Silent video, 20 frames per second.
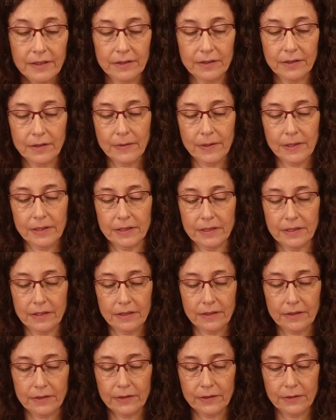So I'd
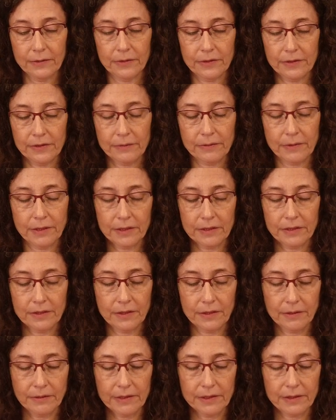say our yogurt is ready to
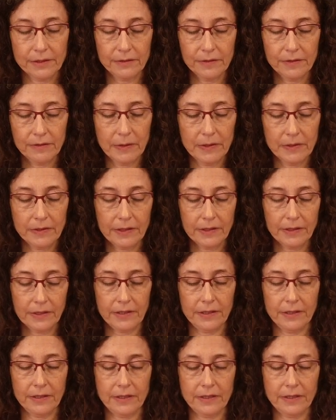go into the milk.